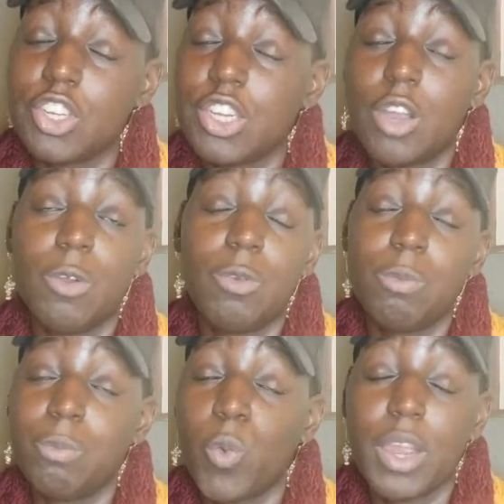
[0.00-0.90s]
Don't
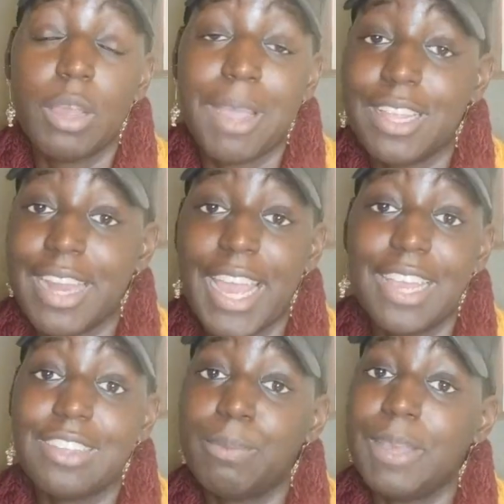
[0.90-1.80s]
worry about the
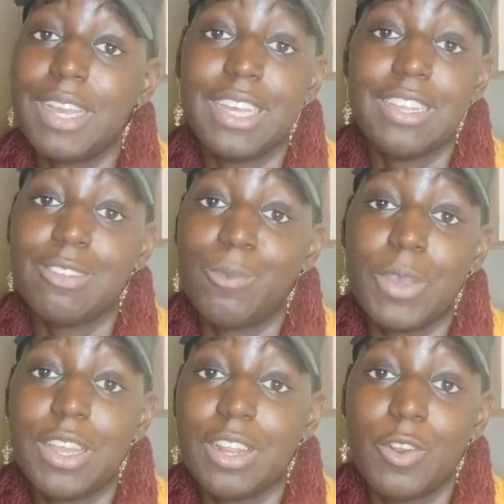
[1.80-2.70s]
days, because
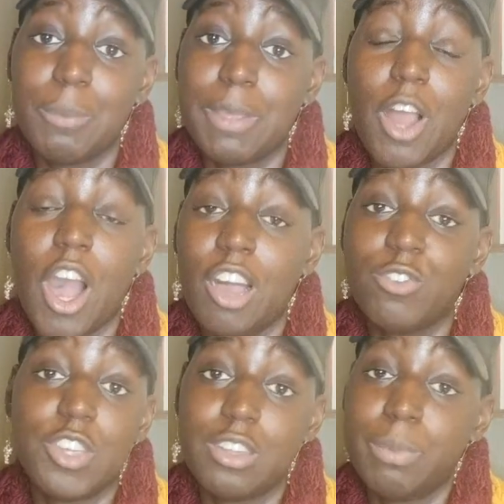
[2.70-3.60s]
we're a little bit off
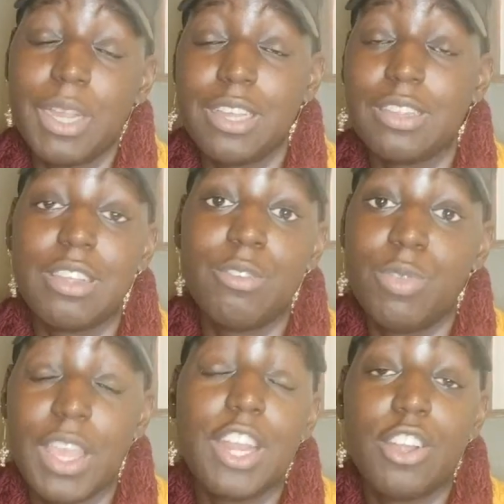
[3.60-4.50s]
just because of
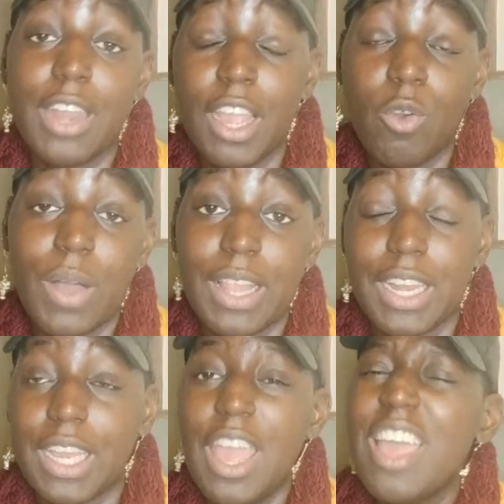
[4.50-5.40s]
the internet quality.